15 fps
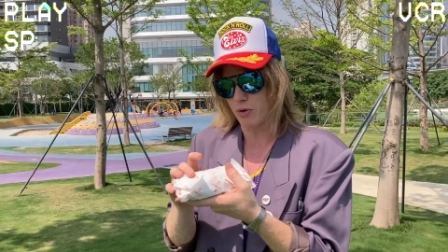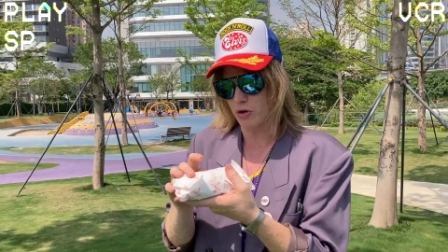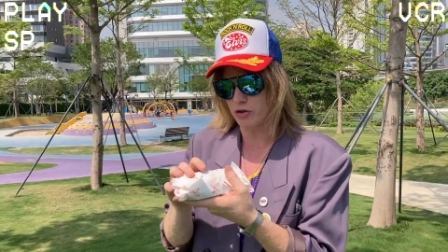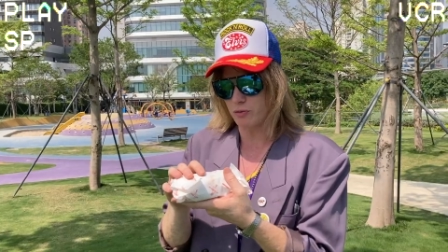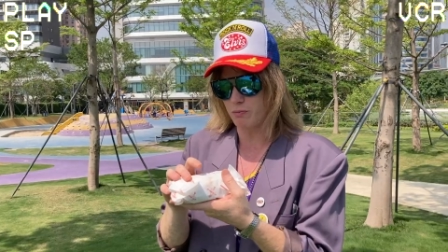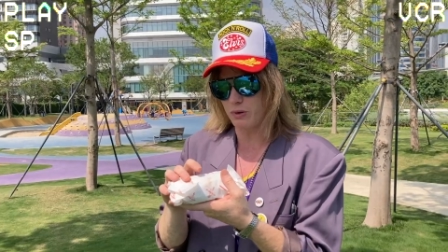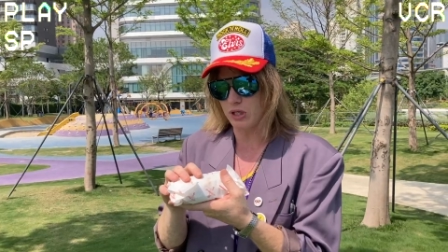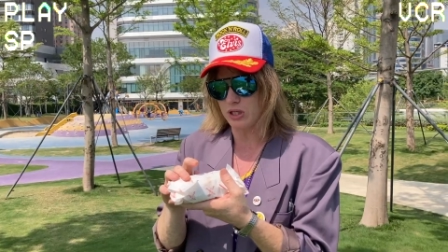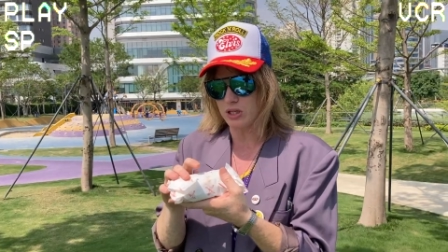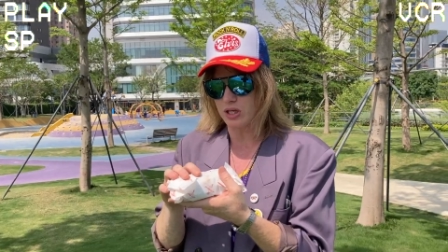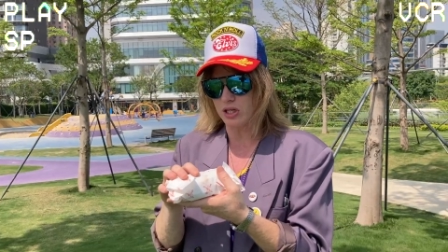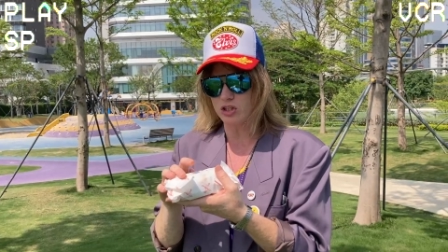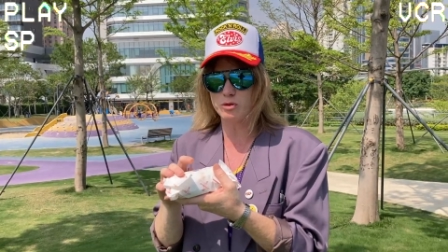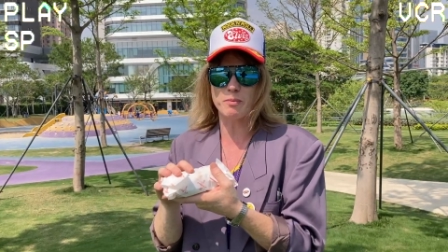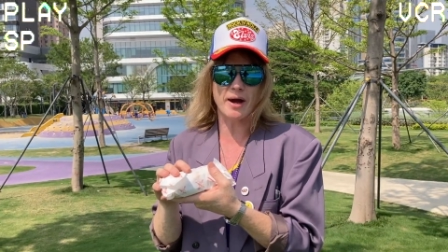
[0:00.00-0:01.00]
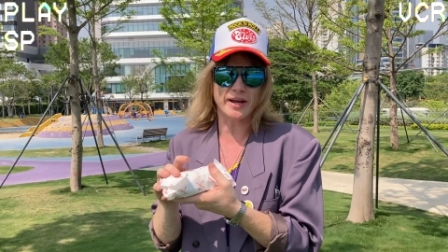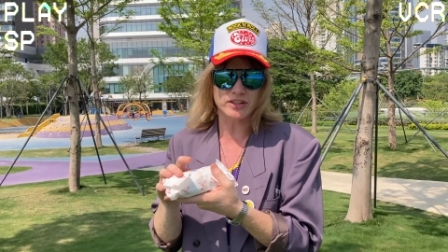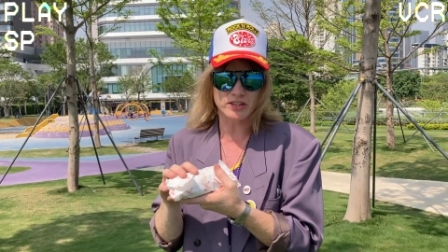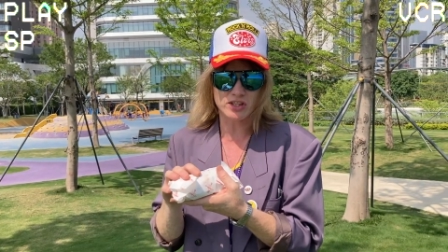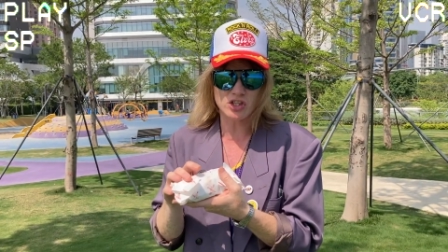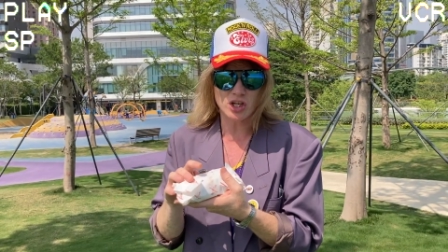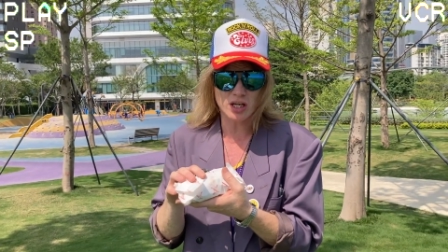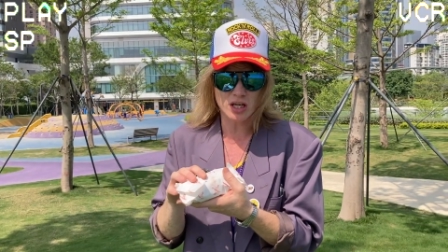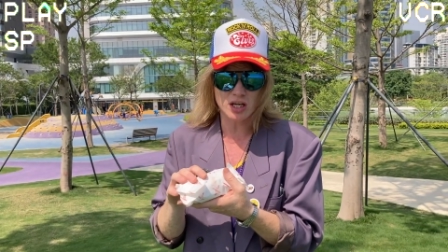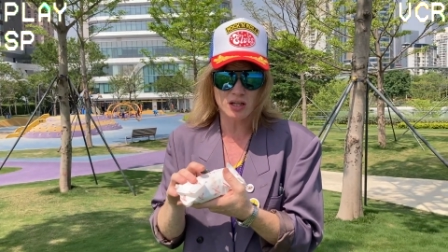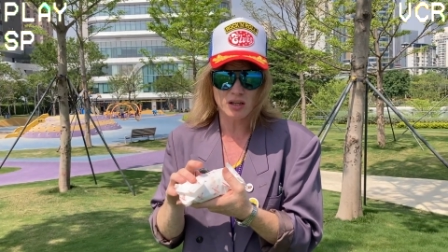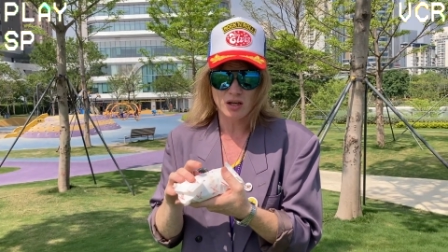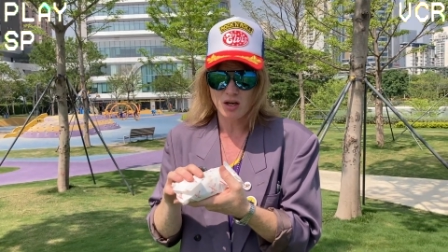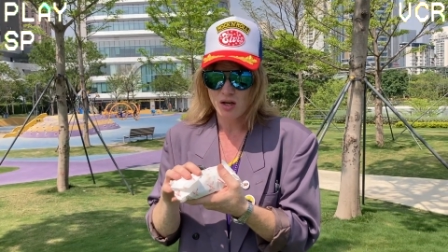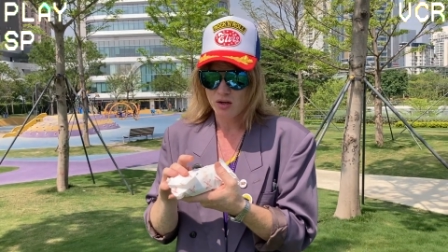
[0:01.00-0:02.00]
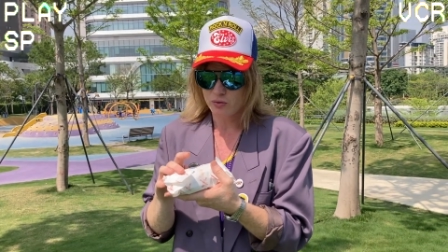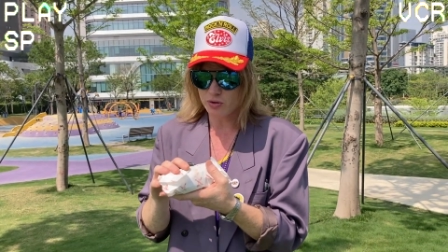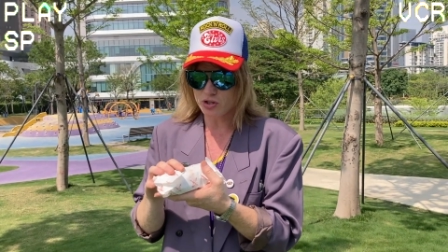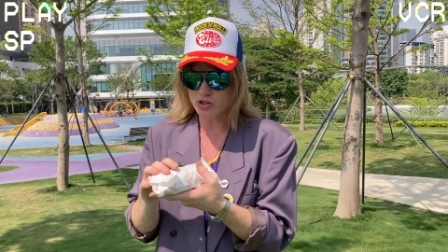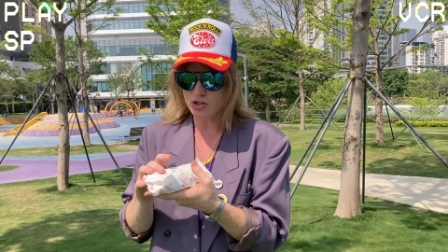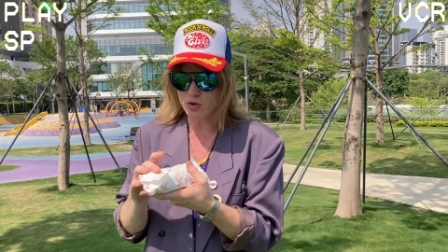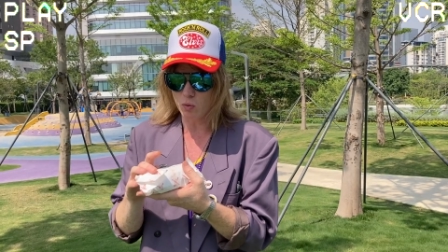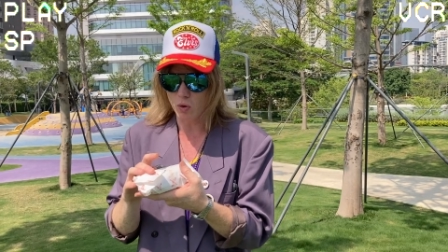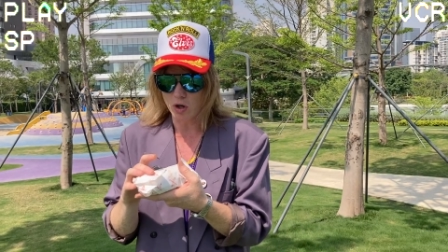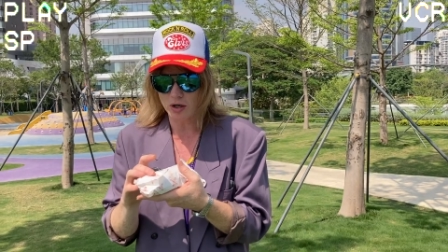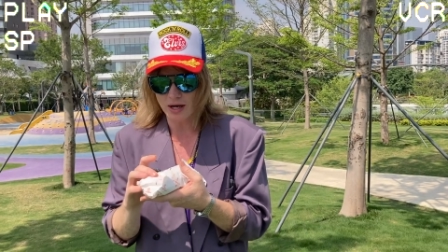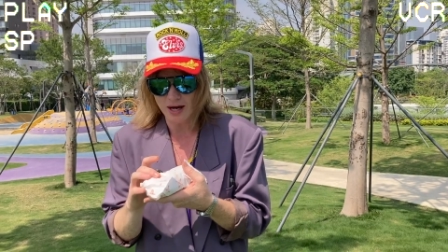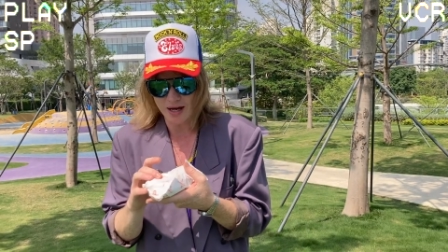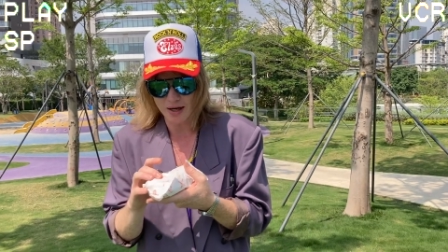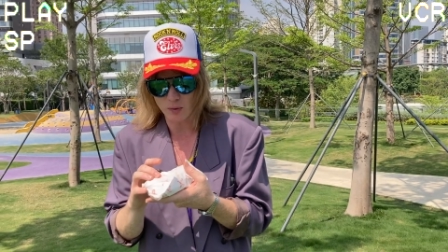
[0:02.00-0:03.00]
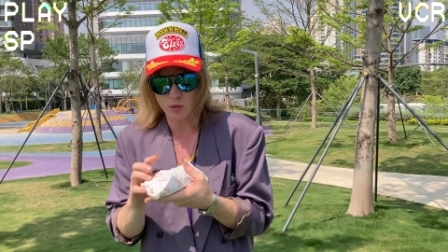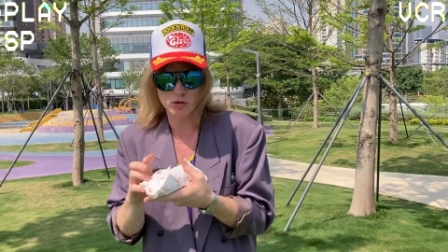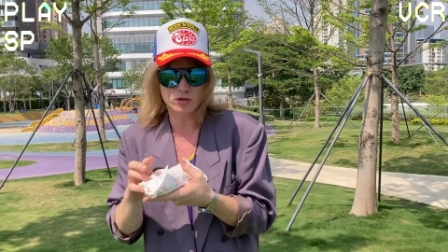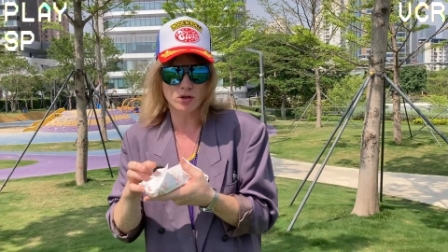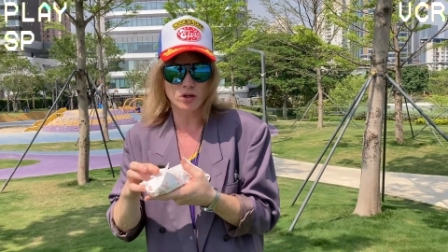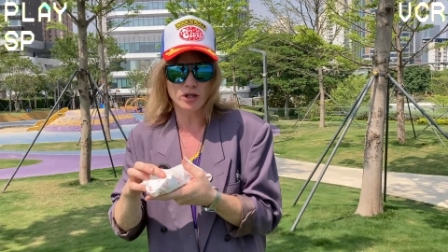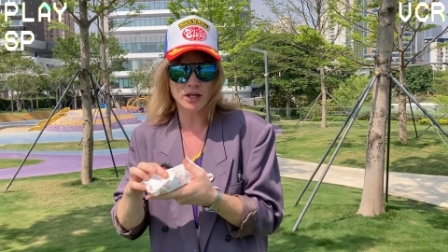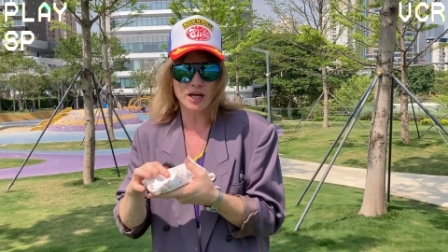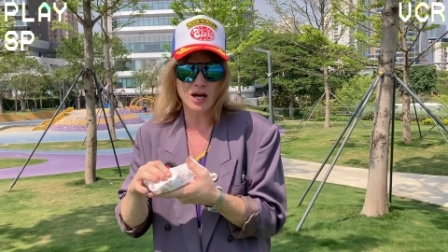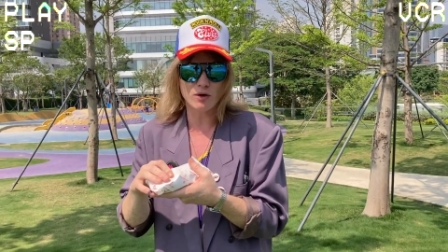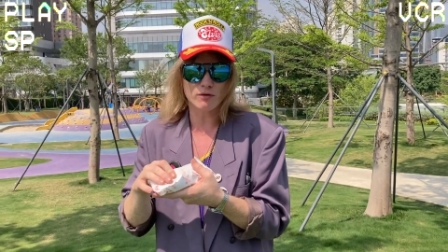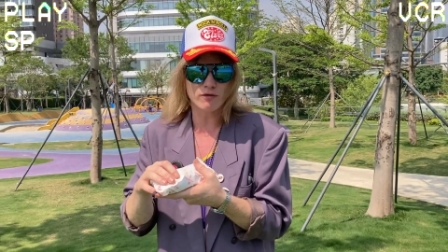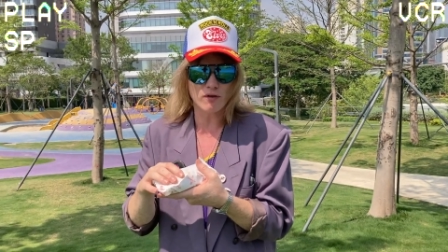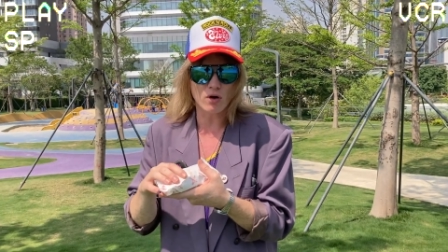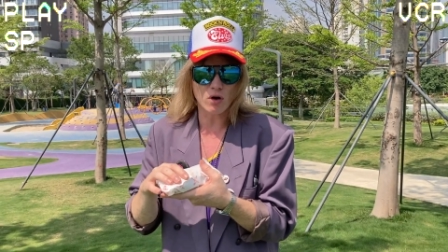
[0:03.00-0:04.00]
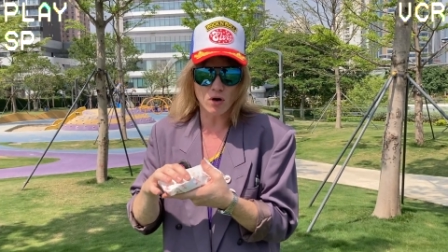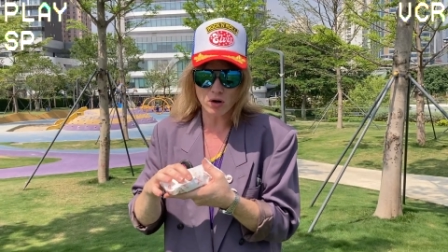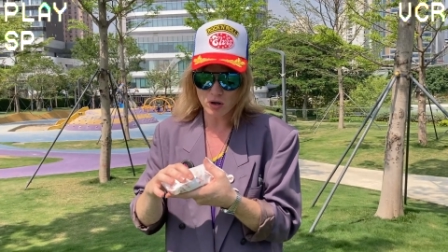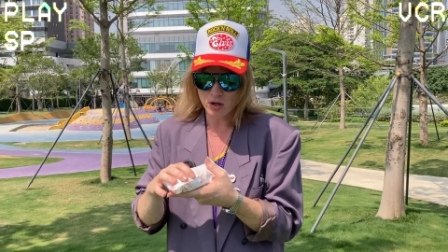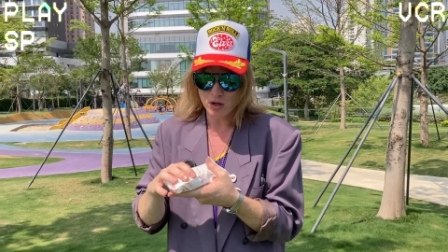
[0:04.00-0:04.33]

must be the spicy chicken, which is the one I was looking out for.